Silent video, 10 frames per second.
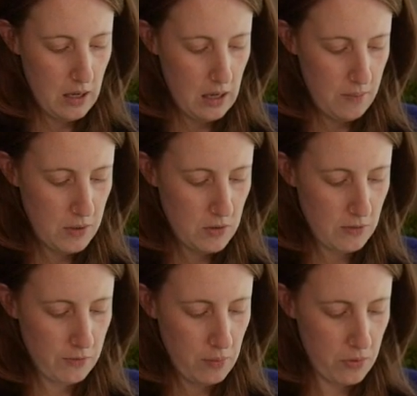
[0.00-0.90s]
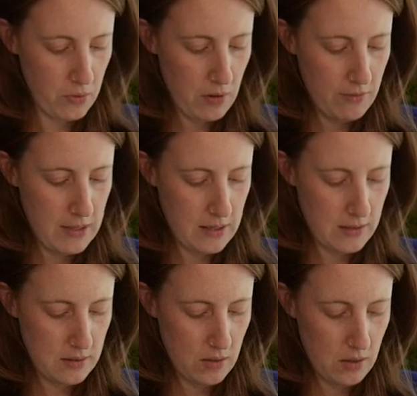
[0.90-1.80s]
There's a flip through of
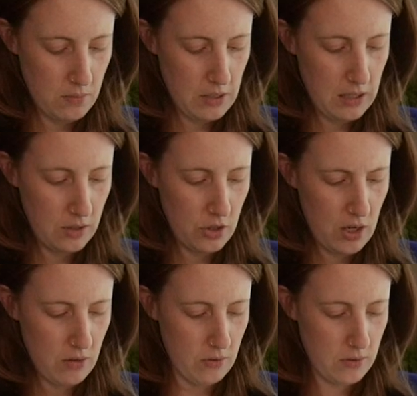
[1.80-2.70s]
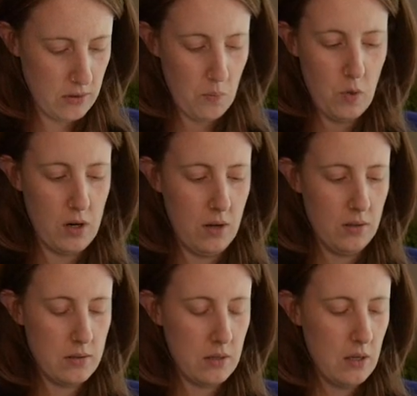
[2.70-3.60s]
this on my channel somewhere
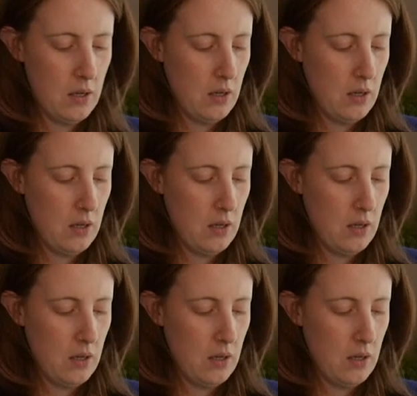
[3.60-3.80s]
else.